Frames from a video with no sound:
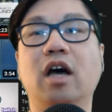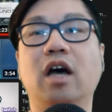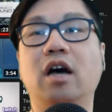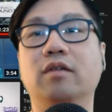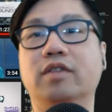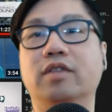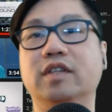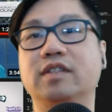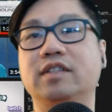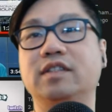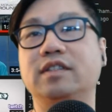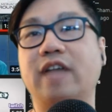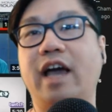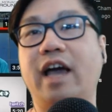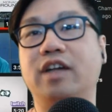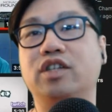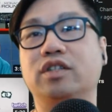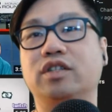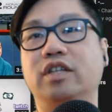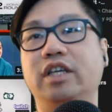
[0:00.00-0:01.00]
Oh, this is
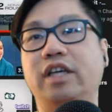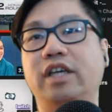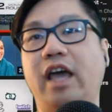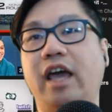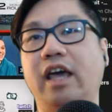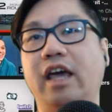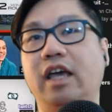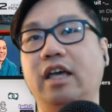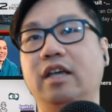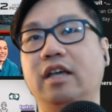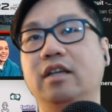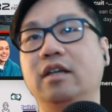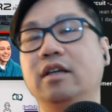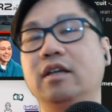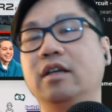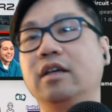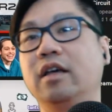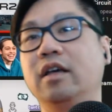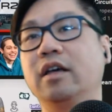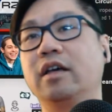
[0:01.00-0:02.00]
actually a
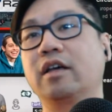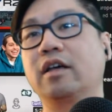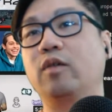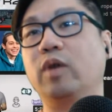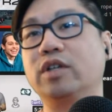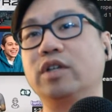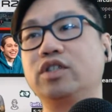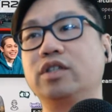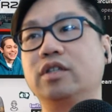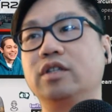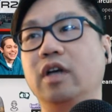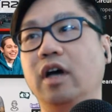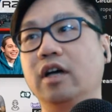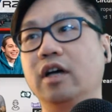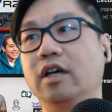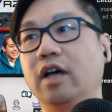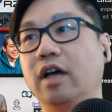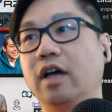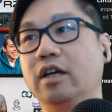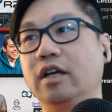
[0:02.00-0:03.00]
question,
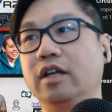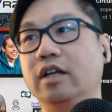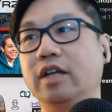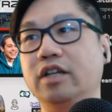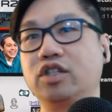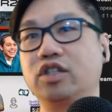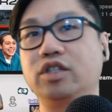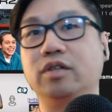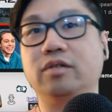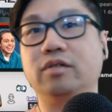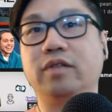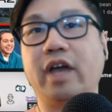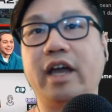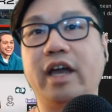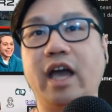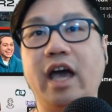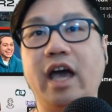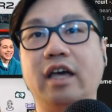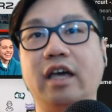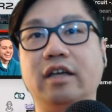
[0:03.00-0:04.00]
an issue
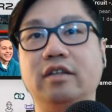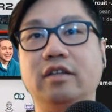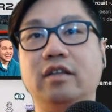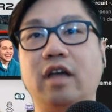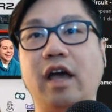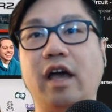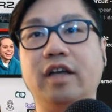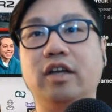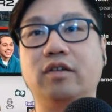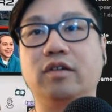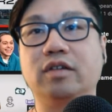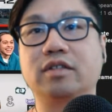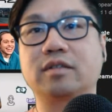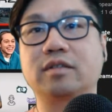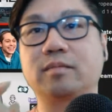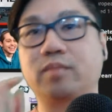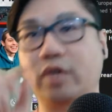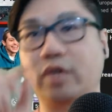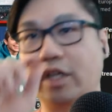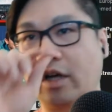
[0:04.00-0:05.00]
that I
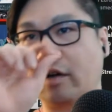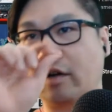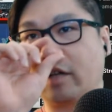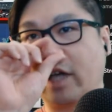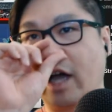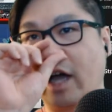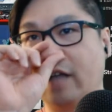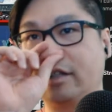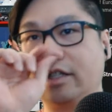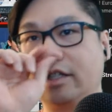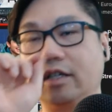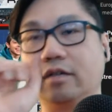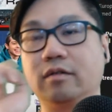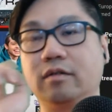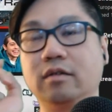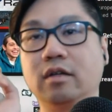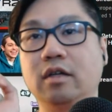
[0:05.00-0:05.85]
noticed pretty early on too.